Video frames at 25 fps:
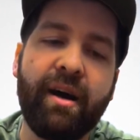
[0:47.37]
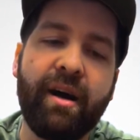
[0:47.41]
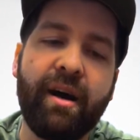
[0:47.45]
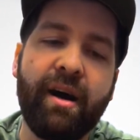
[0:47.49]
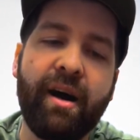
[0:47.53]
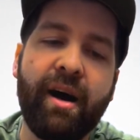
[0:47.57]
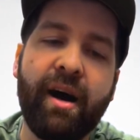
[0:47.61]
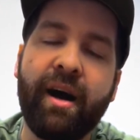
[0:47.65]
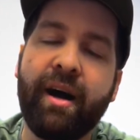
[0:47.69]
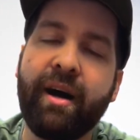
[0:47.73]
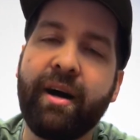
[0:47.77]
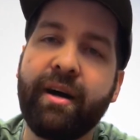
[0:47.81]

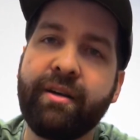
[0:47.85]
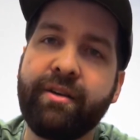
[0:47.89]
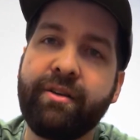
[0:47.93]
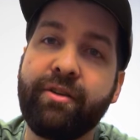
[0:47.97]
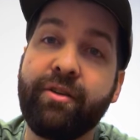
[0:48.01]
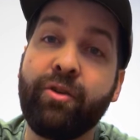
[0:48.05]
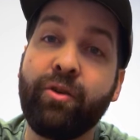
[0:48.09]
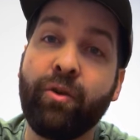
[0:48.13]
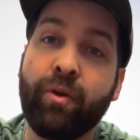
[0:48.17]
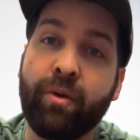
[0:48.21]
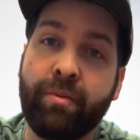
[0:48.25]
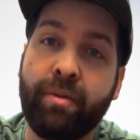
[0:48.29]

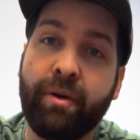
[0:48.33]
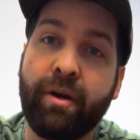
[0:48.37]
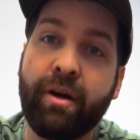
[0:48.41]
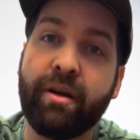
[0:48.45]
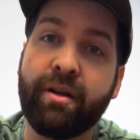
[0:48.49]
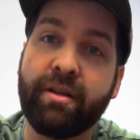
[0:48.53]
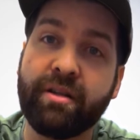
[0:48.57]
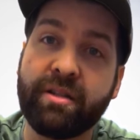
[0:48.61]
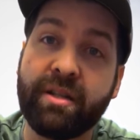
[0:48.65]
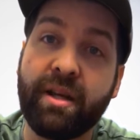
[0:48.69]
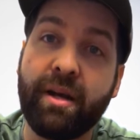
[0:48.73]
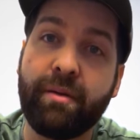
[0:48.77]
on your
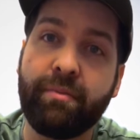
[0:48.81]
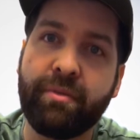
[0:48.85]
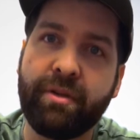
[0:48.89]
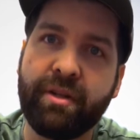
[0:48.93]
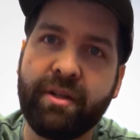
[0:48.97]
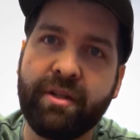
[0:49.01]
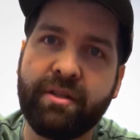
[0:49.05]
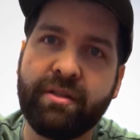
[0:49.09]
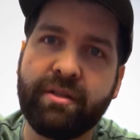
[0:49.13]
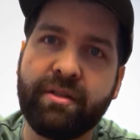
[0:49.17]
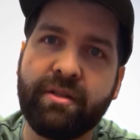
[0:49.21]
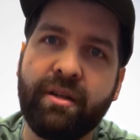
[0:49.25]
bar
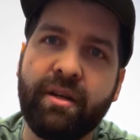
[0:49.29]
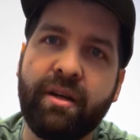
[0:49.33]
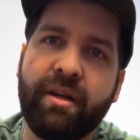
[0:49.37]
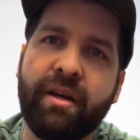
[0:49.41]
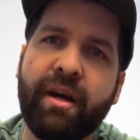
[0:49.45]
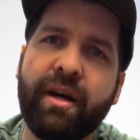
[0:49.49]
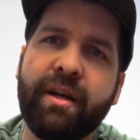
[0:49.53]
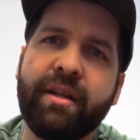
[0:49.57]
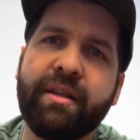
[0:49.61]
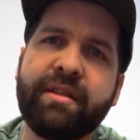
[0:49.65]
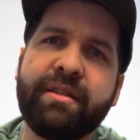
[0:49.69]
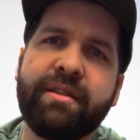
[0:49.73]
assemblies.
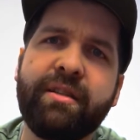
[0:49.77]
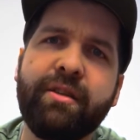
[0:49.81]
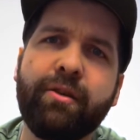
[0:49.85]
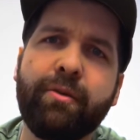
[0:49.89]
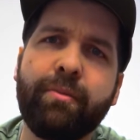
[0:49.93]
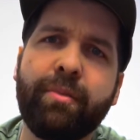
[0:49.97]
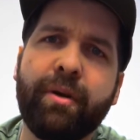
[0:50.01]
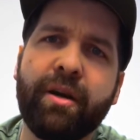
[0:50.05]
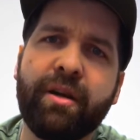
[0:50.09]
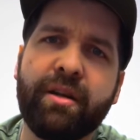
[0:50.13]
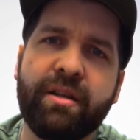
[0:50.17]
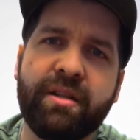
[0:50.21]
On the seal
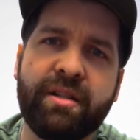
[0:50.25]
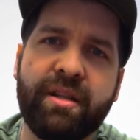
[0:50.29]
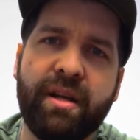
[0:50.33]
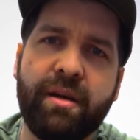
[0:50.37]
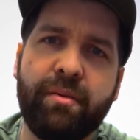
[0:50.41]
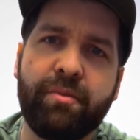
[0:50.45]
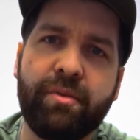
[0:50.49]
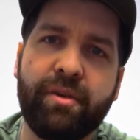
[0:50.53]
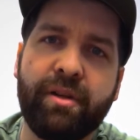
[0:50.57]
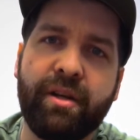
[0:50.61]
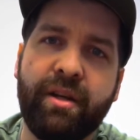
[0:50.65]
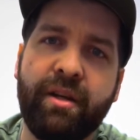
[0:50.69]
bar
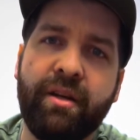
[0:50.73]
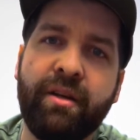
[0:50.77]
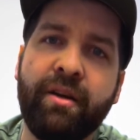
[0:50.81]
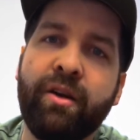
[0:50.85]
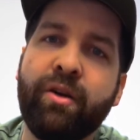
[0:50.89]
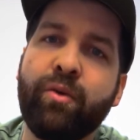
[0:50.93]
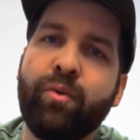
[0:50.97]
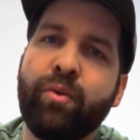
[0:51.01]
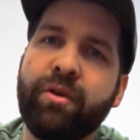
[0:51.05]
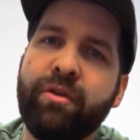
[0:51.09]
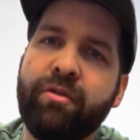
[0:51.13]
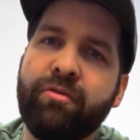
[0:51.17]
assembly,
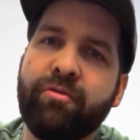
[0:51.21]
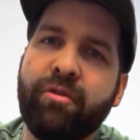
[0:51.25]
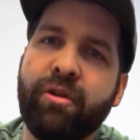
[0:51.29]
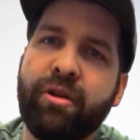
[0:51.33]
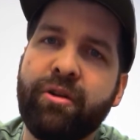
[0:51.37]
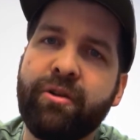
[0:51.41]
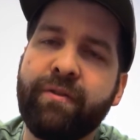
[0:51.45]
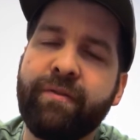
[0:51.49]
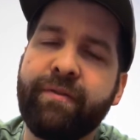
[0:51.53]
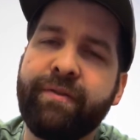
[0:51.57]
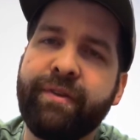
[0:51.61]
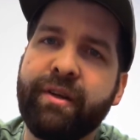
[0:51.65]
when you
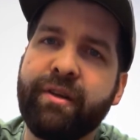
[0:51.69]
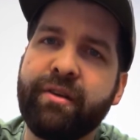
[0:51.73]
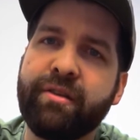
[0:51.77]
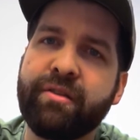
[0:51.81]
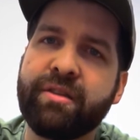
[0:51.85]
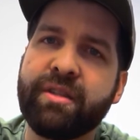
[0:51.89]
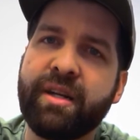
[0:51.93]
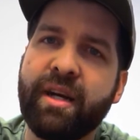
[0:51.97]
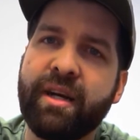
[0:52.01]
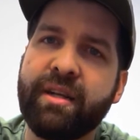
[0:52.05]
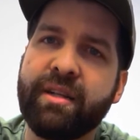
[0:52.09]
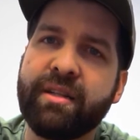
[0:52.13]
run your
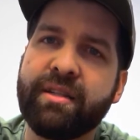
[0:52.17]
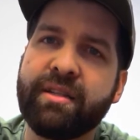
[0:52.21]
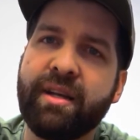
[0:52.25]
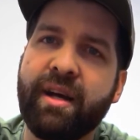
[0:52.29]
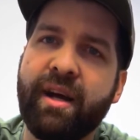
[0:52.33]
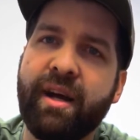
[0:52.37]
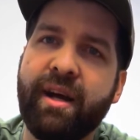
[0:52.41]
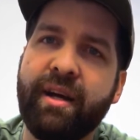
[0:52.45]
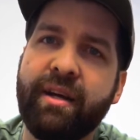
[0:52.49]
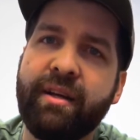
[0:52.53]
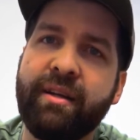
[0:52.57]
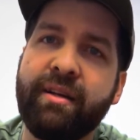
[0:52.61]
fingers side to
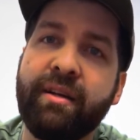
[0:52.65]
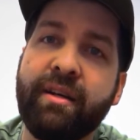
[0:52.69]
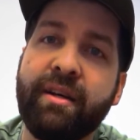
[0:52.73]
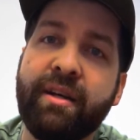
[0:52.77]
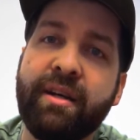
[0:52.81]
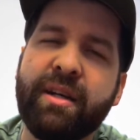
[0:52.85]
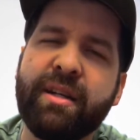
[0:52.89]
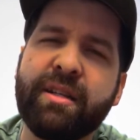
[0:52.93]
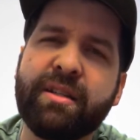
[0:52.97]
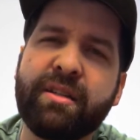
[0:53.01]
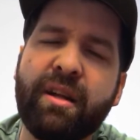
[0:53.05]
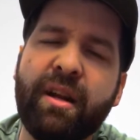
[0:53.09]
side,
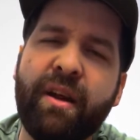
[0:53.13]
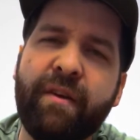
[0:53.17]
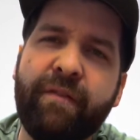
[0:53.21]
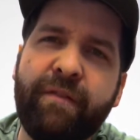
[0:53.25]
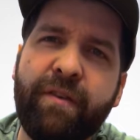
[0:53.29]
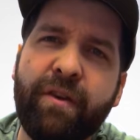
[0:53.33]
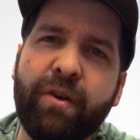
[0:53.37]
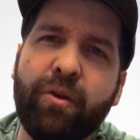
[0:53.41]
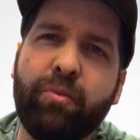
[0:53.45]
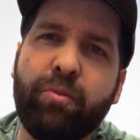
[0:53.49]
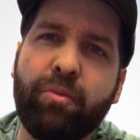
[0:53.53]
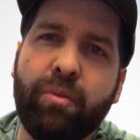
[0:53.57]
it's going to
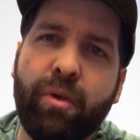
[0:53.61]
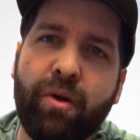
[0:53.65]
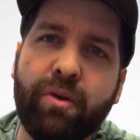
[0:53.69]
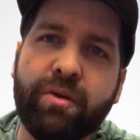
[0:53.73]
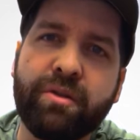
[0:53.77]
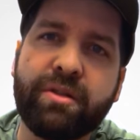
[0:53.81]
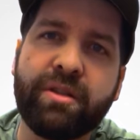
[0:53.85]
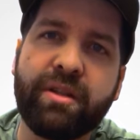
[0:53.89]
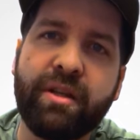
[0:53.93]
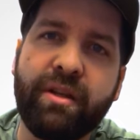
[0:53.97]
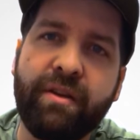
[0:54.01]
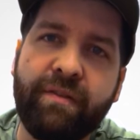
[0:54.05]
feel
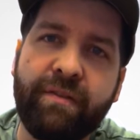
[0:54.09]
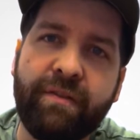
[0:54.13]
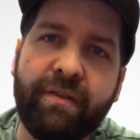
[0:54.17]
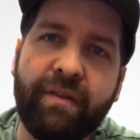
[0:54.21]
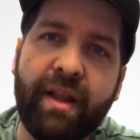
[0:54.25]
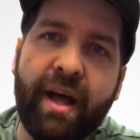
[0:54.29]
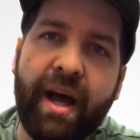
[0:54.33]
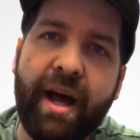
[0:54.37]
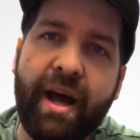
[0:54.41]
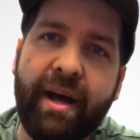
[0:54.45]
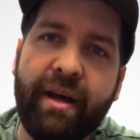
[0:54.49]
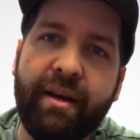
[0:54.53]
mostly
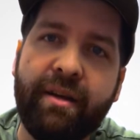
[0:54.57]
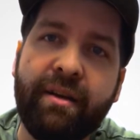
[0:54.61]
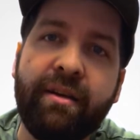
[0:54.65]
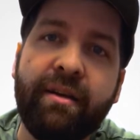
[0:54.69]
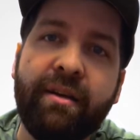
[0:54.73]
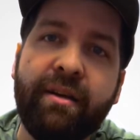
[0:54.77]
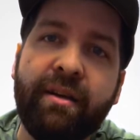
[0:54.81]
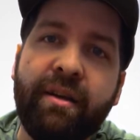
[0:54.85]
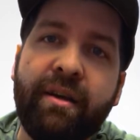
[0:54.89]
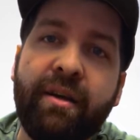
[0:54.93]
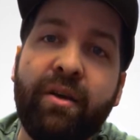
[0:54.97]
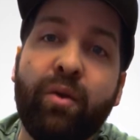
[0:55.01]
flat,
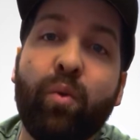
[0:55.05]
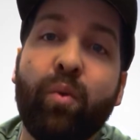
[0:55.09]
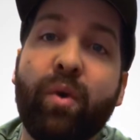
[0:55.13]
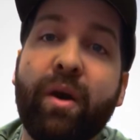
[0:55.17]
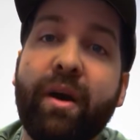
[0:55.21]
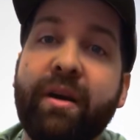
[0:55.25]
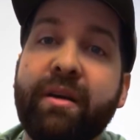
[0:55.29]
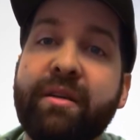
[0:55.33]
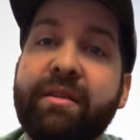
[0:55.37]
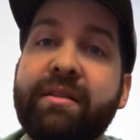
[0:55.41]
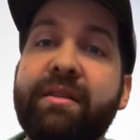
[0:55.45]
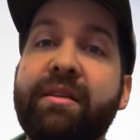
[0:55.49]

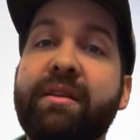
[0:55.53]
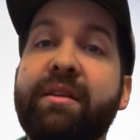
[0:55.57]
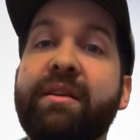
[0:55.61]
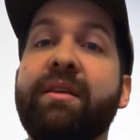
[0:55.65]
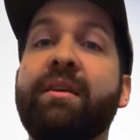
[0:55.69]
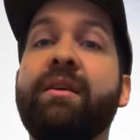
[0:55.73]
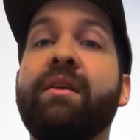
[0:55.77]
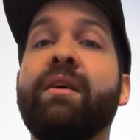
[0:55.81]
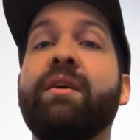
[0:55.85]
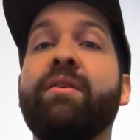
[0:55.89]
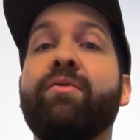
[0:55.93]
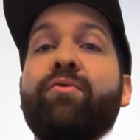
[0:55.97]
whereas the
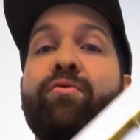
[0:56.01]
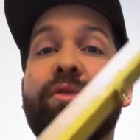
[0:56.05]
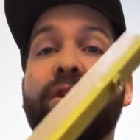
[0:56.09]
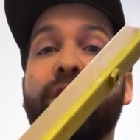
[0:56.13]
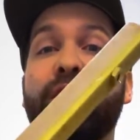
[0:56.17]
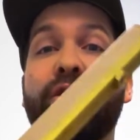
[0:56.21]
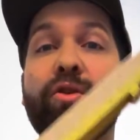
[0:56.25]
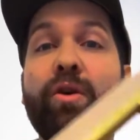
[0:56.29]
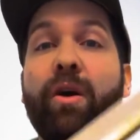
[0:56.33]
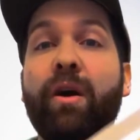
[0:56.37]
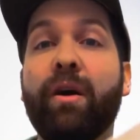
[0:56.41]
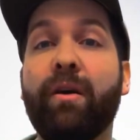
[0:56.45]

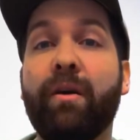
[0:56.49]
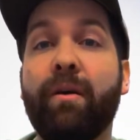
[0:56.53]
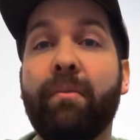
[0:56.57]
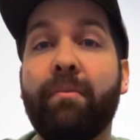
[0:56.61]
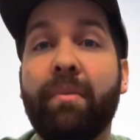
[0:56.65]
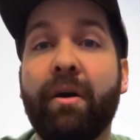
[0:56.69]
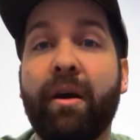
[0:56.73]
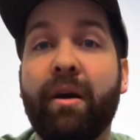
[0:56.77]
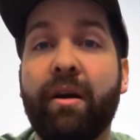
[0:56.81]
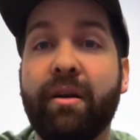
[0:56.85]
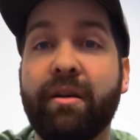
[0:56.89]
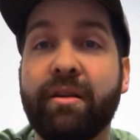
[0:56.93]
retort
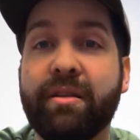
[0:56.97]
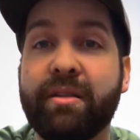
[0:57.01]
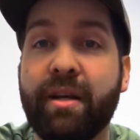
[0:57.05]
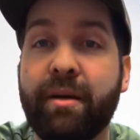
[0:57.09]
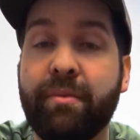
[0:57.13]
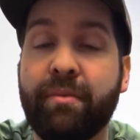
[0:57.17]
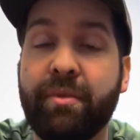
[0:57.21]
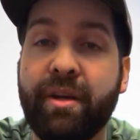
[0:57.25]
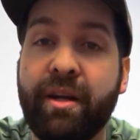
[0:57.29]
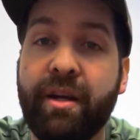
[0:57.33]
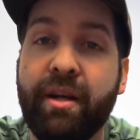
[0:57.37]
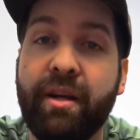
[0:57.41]
bar
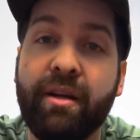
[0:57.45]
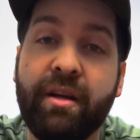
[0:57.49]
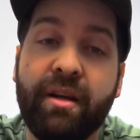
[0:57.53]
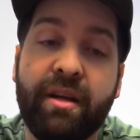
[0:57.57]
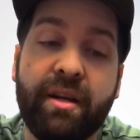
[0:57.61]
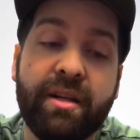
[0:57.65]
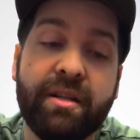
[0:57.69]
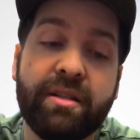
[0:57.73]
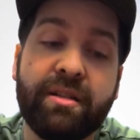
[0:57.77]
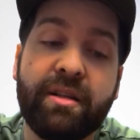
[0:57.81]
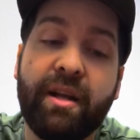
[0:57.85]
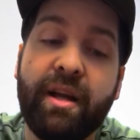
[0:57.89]
assembly
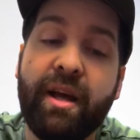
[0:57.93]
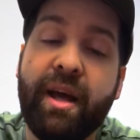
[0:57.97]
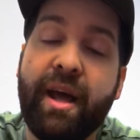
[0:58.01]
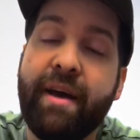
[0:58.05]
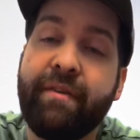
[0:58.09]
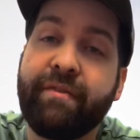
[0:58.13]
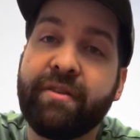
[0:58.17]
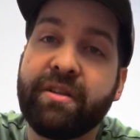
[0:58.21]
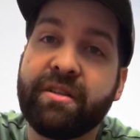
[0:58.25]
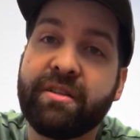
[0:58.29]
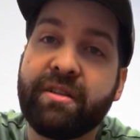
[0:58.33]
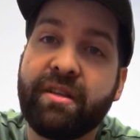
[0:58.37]
is going to
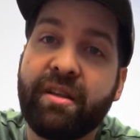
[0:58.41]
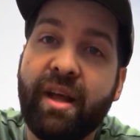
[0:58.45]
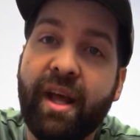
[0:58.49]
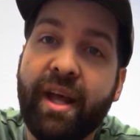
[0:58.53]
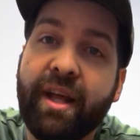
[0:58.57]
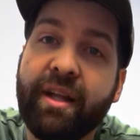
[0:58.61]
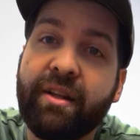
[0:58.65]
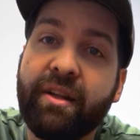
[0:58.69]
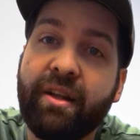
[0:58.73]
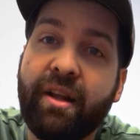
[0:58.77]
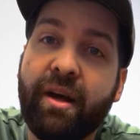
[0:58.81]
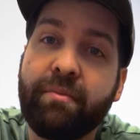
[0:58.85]
have a
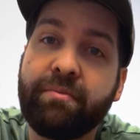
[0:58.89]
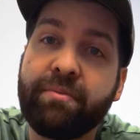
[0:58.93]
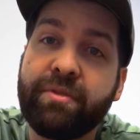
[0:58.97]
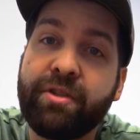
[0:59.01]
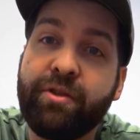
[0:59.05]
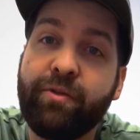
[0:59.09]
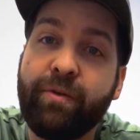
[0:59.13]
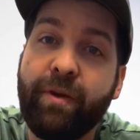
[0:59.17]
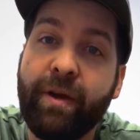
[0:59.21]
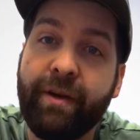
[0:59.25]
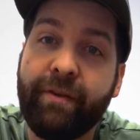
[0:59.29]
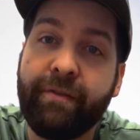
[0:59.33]
slight lump
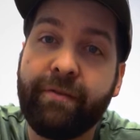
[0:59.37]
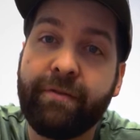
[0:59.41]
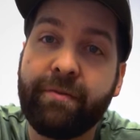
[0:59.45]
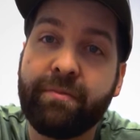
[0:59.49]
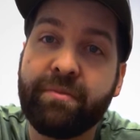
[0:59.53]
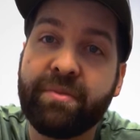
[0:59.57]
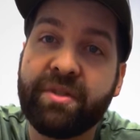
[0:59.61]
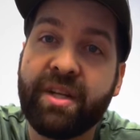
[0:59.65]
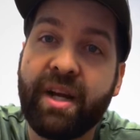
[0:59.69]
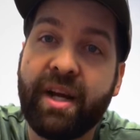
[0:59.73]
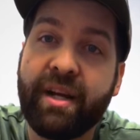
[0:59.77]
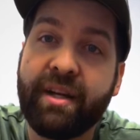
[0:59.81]
to it
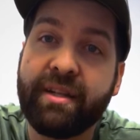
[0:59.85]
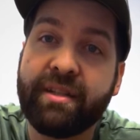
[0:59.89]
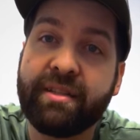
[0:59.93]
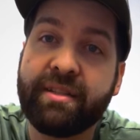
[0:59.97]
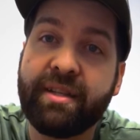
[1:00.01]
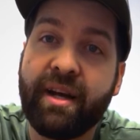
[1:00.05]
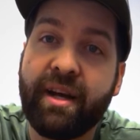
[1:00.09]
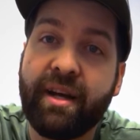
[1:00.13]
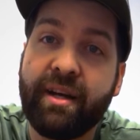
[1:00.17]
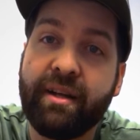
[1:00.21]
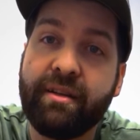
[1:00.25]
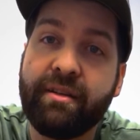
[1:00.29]
from side to
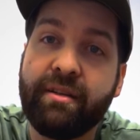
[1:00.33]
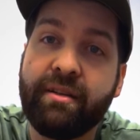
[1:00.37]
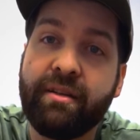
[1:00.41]
side.